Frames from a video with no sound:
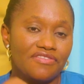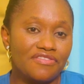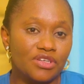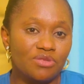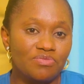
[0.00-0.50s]

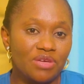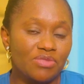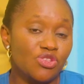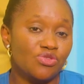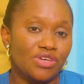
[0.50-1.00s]
for the
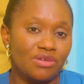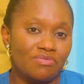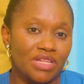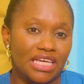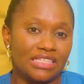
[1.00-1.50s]
baby to
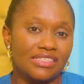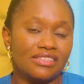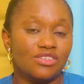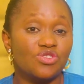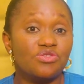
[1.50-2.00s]

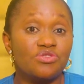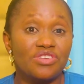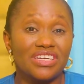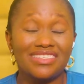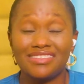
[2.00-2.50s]
implant, the
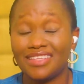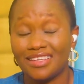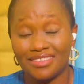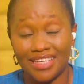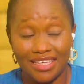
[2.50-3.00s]
surrogate
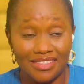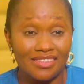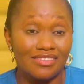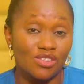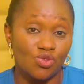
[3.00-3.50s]
then gets
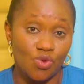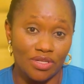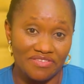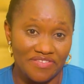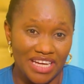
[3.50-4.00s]

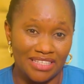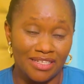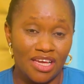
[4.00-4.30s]
disqualified.